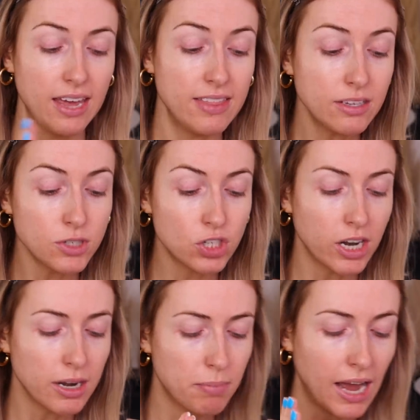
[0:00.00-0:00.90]
And this was
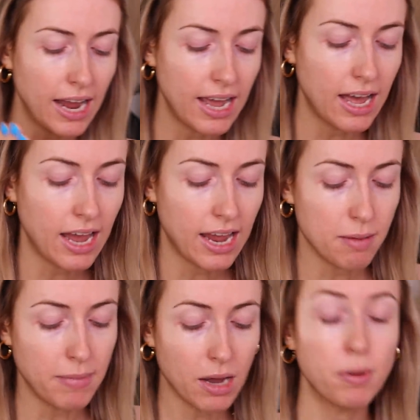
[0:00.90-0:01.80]
started by
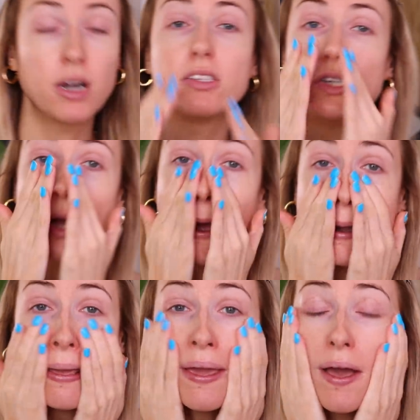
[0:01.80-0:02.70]
a makeup artist,
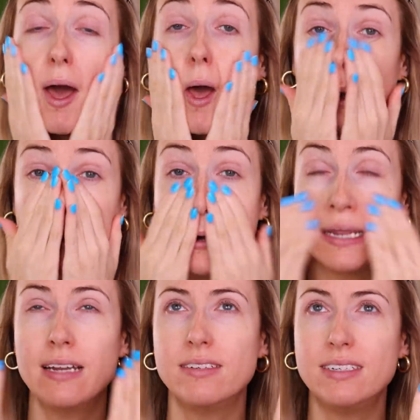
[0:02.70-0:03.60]
Donni, uh,
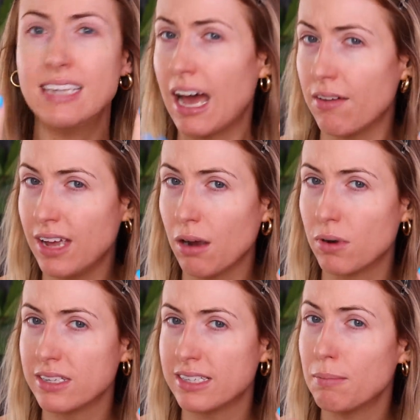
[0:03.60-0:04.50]
Donni Davy, I
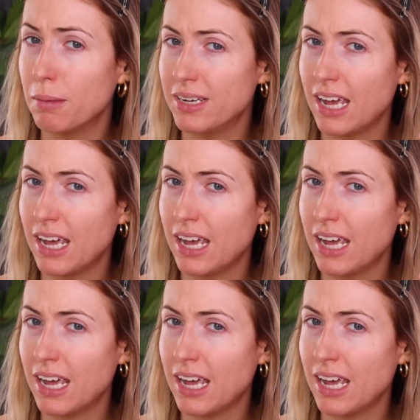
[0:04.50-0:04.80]
wanna say, maybe